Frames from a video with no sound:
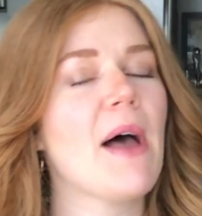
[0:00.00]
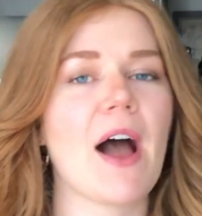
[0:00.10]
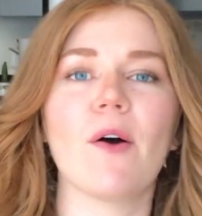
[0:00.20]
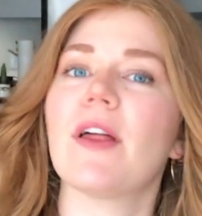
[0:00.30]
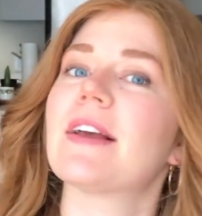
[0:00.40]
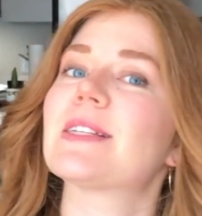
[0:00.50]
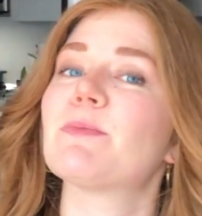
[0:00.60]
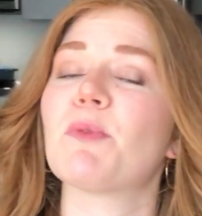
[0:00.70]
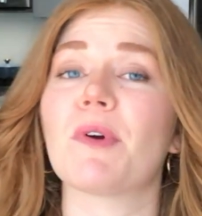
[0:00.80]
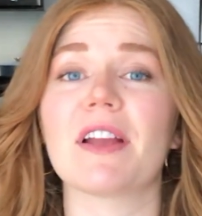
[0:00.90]
about
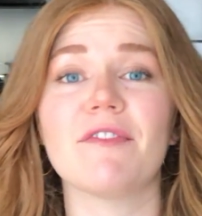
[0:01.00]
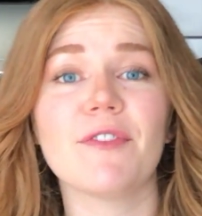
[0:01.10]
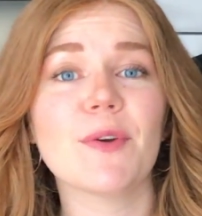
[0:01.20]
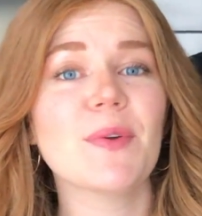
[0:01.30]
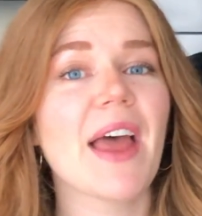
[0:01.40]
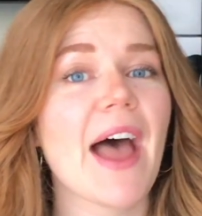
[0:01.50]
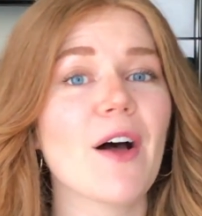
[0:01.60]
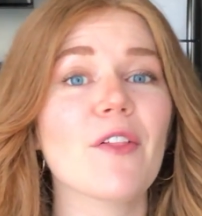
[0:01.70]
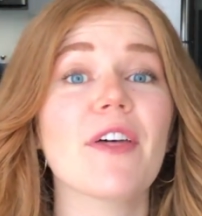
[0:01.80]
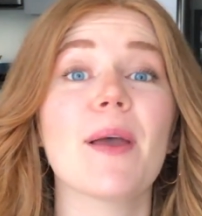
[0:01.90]
exploring food,
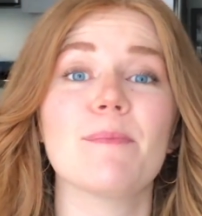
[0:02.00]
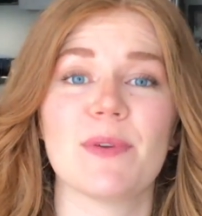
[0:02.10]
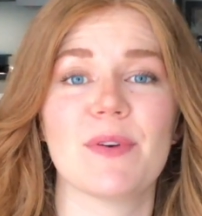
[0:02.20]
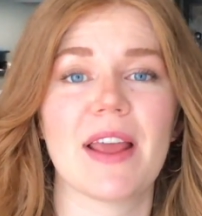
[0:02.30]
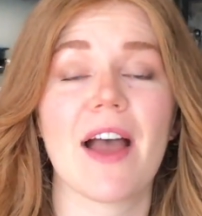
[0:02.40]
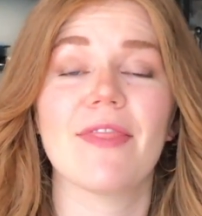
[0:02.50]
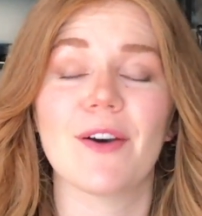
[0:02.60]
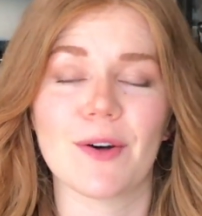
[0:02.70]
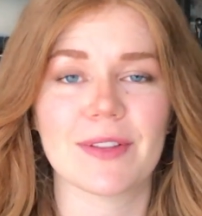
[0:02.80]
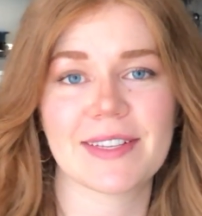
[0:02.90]
health, and beauty the
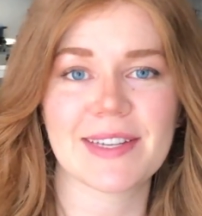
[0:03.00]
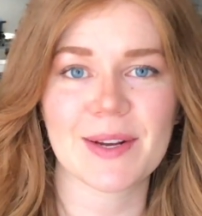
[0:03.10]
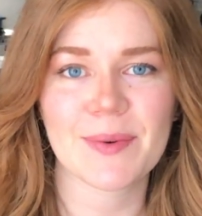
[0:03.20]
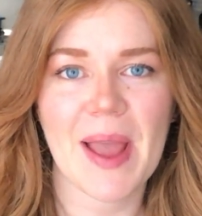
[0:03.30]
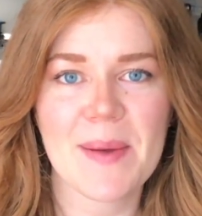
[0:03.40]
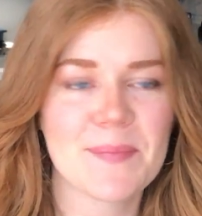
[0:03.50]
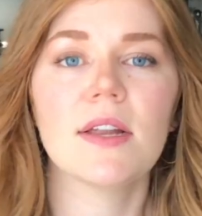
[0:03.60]
holistic way.